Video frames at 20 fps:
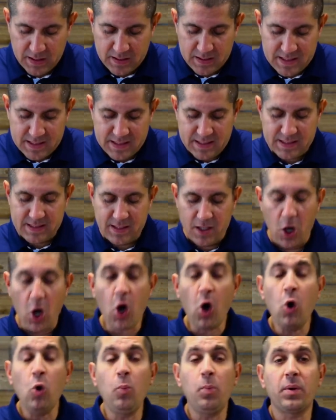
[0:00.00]
This is a
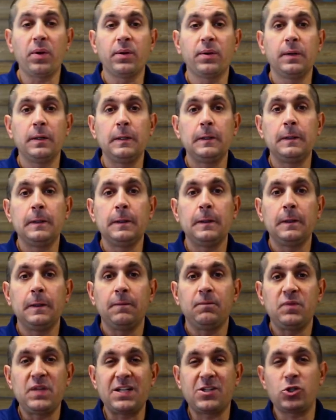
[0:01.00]
hope
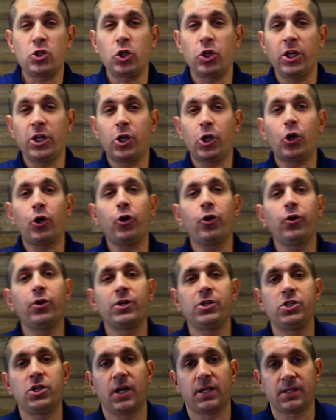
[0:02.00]
that should
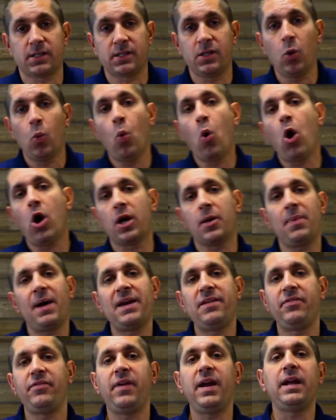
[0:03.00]
encourage us to walk by
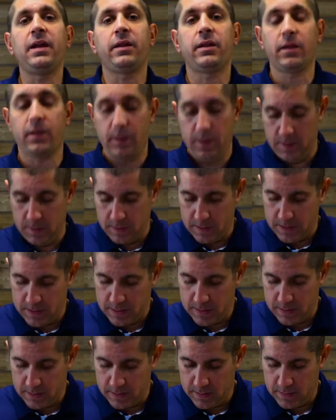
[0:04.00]
faith
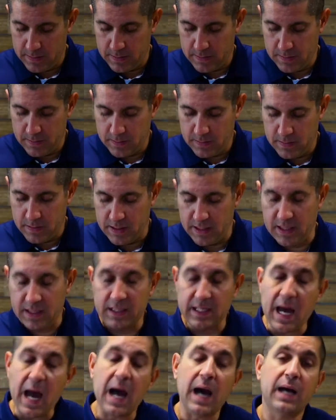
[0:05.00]

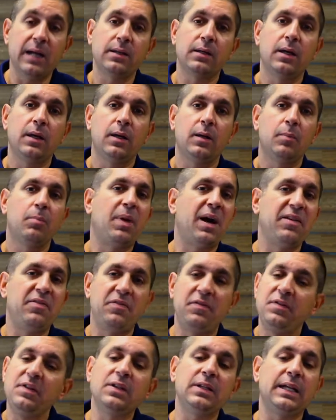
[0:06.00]
and not by
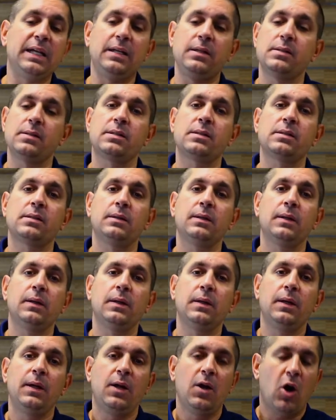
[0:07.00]
feelings.
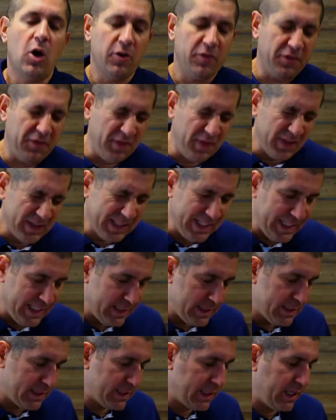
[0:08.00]
Our
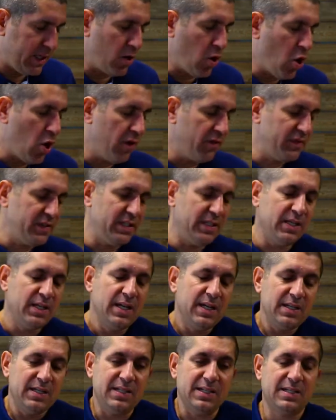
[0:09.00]
feelings can often
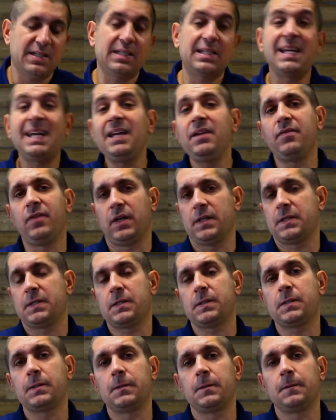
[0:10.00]
deceive
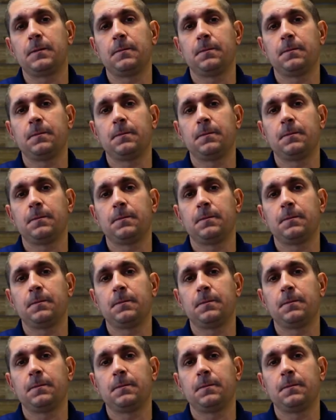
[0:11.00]
us.